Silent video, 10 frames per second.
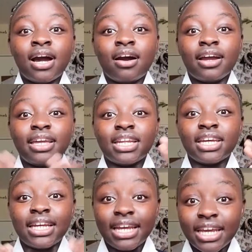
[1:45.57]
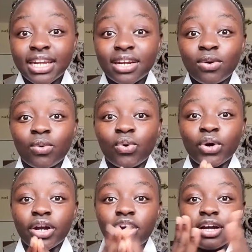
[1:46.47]
are either in
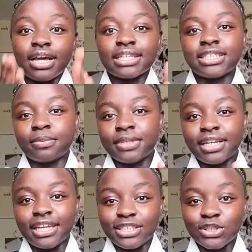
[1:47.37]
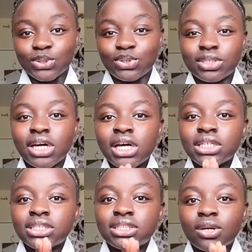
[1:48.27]
or got accepted into.
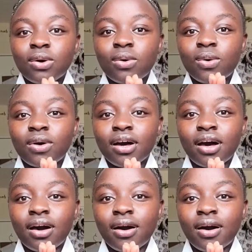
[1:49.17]
So